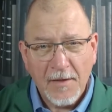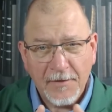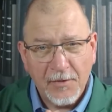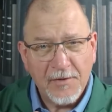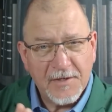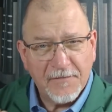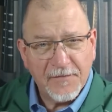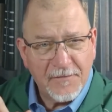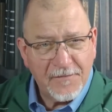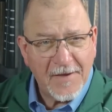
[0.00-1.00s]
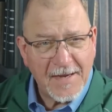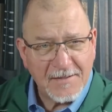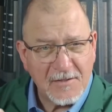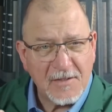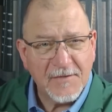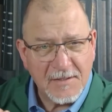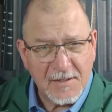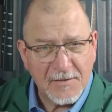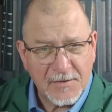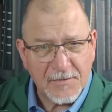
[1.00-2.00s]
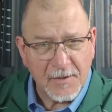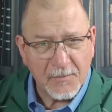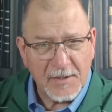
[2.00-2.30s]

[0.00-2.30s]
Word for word: that are in different facets of this industry.